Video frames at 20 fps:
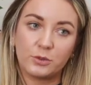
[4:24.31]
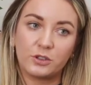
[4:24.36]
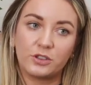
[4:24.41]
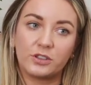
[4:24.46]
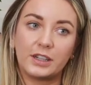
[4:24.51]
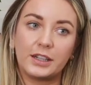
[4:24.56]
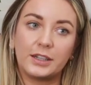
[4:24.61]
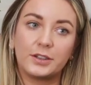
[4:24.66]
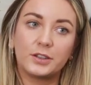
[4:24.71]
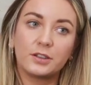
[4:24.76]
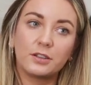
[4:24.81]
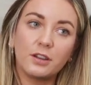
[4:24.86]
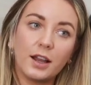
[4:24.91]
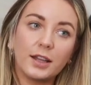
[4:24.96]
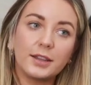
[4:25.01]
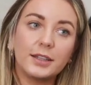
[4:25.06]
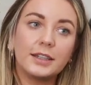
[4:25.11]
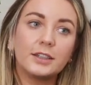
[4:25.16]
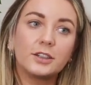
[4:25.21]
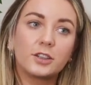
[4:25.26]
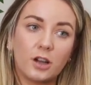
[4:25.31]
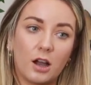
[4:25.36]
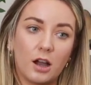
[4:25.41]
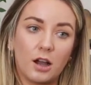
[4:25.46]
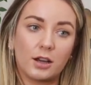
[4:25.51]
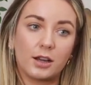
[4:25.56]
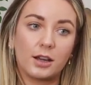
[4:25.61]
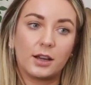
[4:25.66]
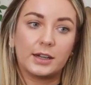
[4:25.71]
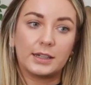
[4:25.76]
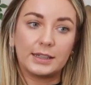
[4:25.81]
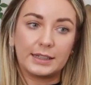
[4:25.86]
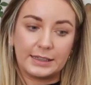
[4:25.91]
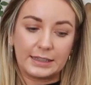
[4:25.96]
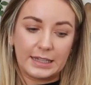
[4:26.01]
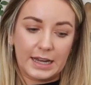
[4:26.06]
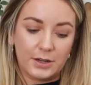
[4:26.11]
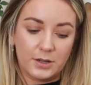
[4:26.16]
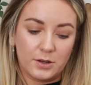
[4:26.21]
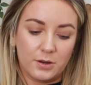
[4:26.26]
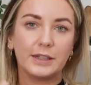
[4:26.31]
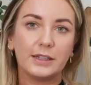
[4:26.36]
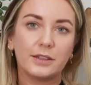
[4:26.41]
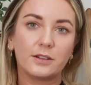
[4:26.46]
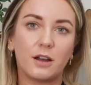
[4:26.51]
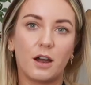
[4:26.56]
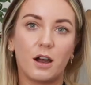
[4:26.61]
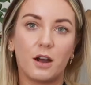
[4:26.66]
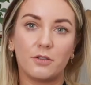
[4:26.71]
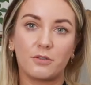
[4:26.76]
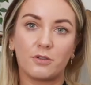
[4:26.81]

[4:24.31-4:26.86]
which is a slightly darker denim. These are